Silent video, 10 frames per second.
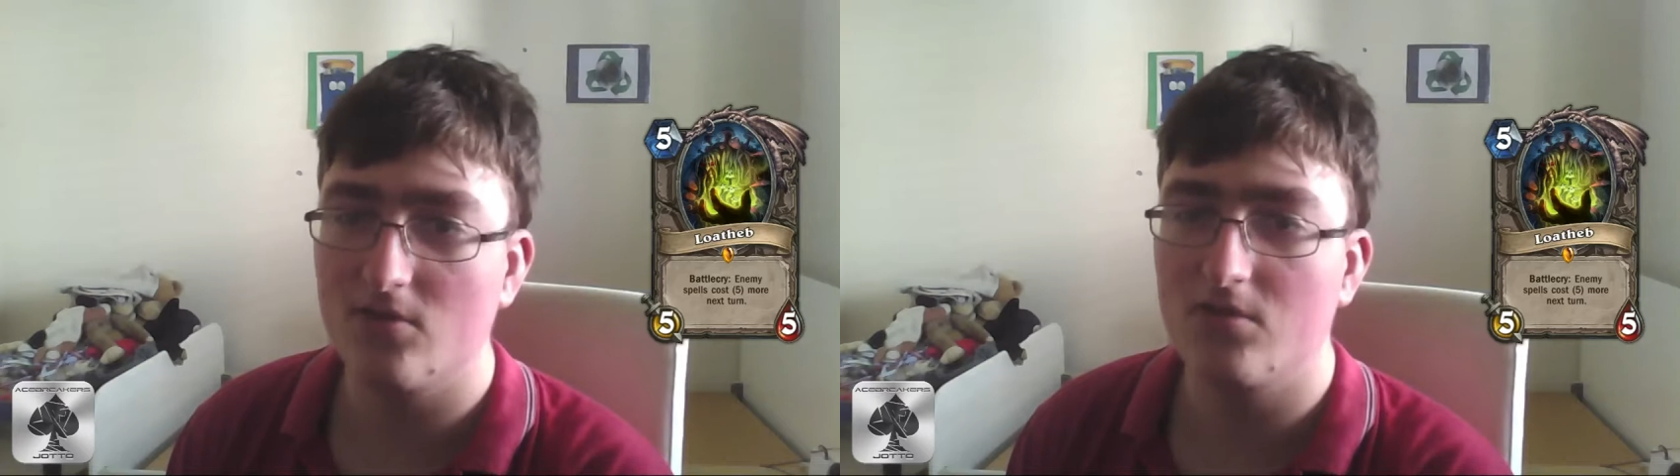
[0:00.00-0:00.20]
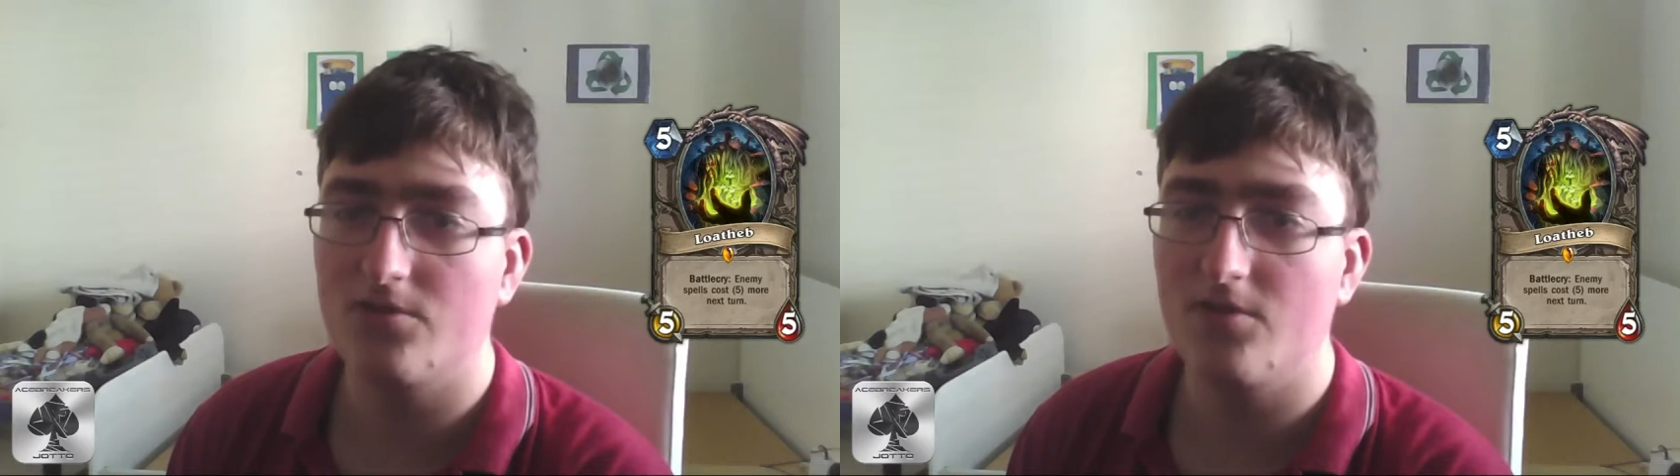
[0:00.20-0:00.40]

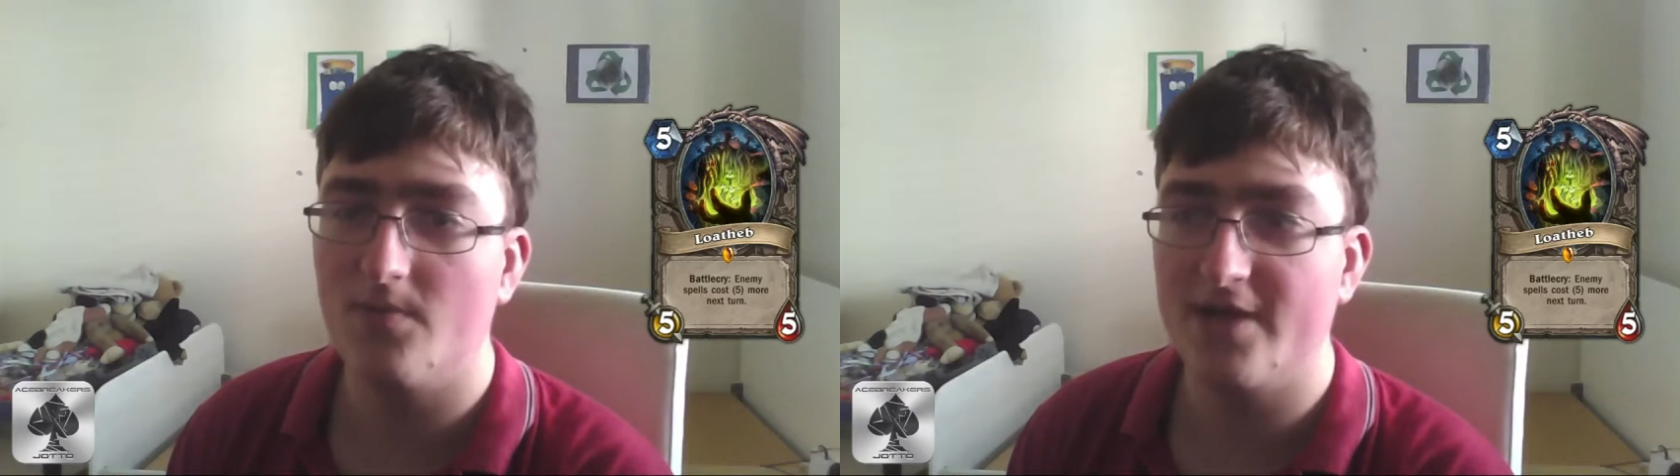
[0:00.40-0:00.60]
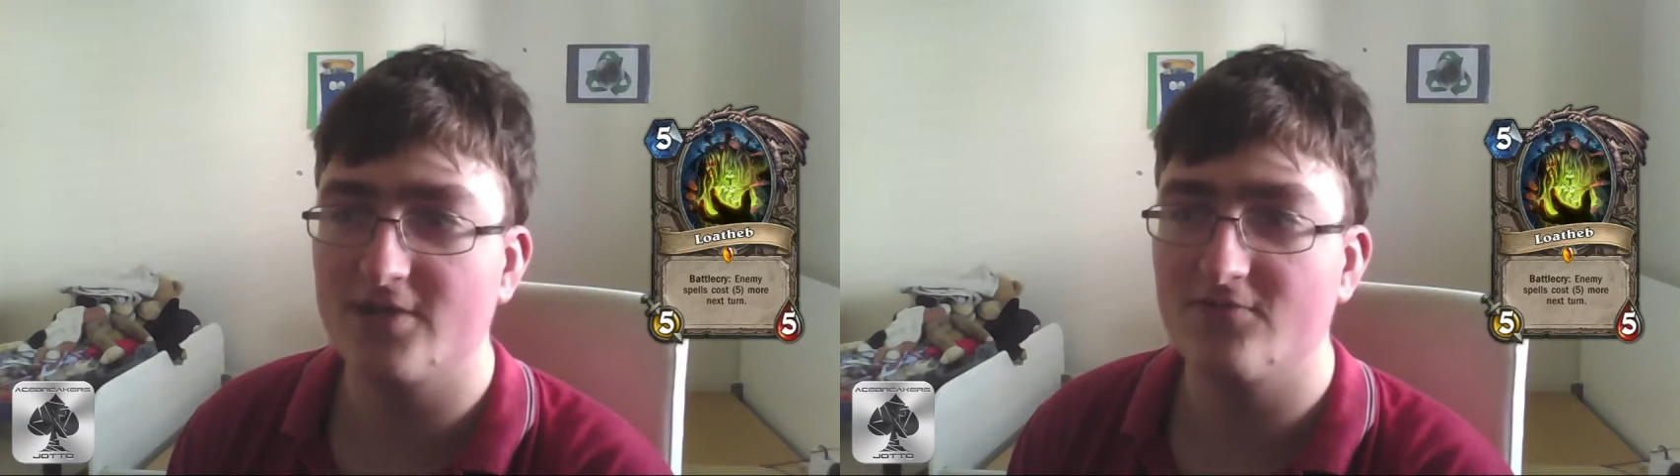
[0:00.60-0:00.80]
the
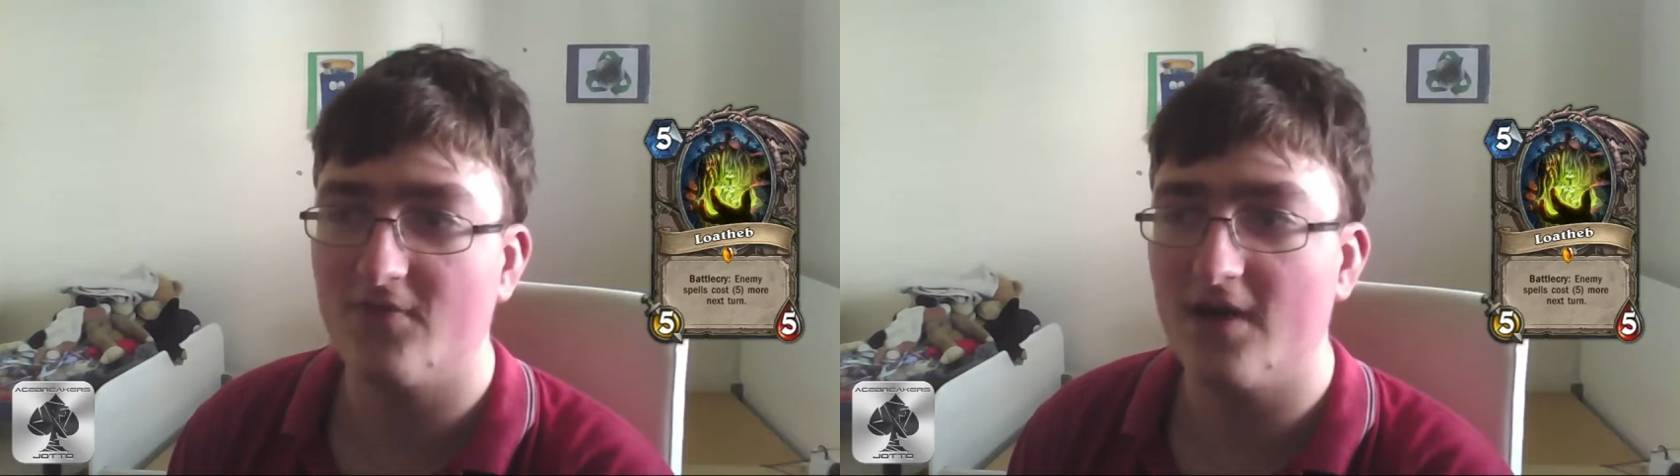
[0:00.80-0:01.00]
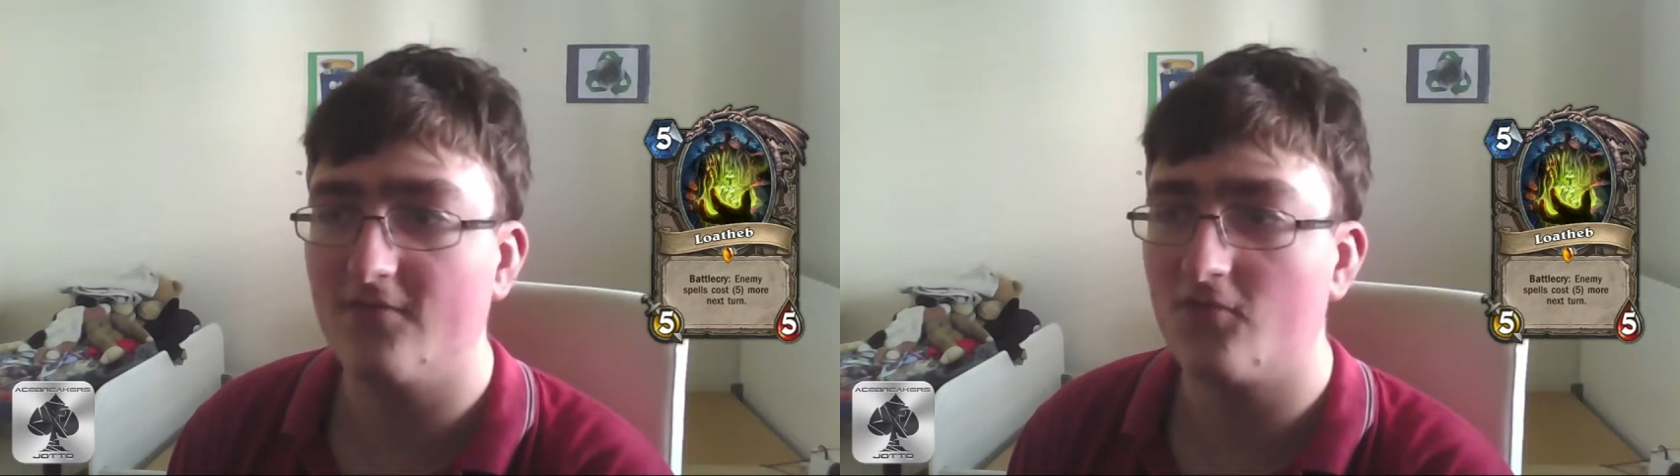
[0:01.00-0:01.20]
best
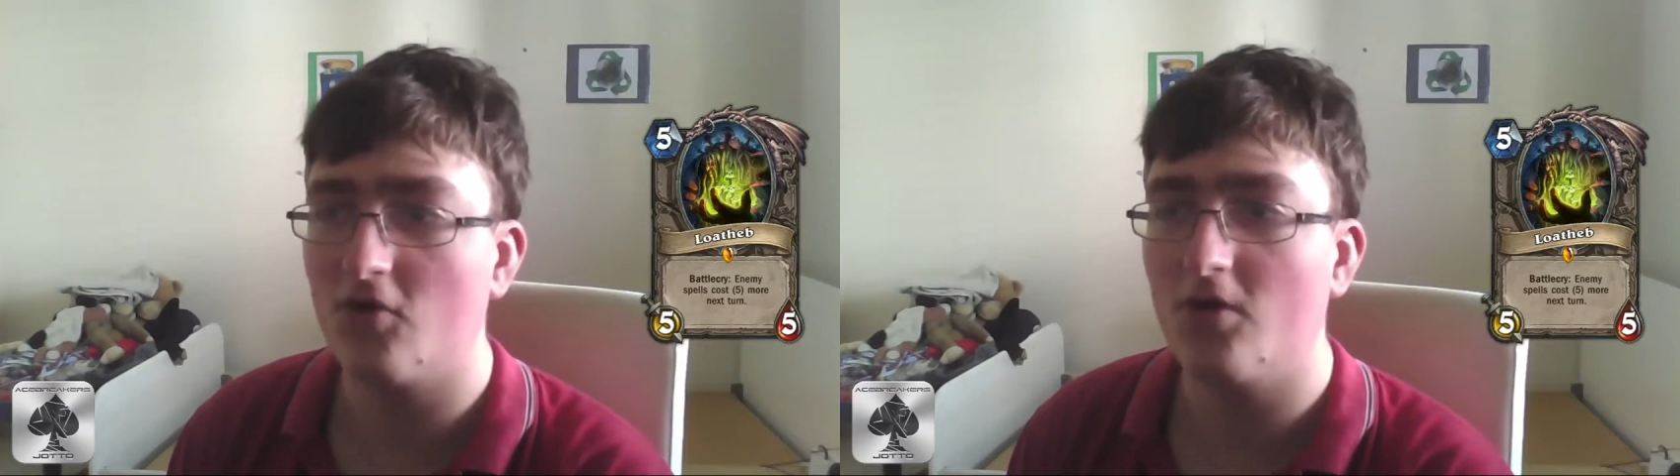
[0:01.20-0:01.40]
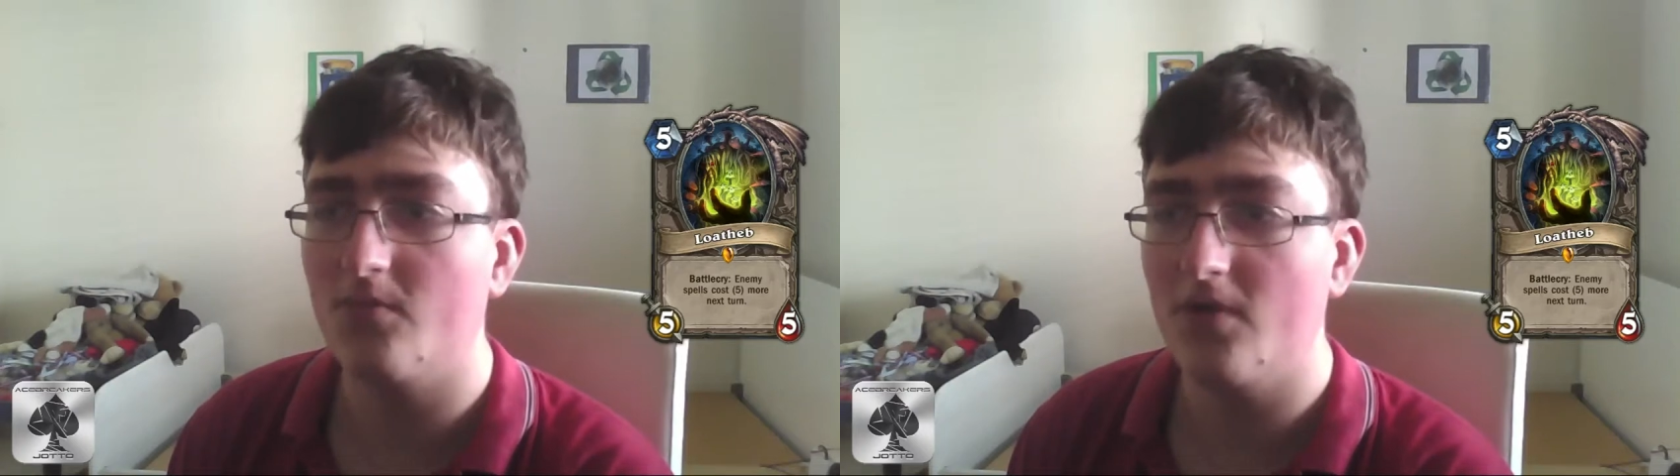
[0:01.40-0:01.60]
5-drop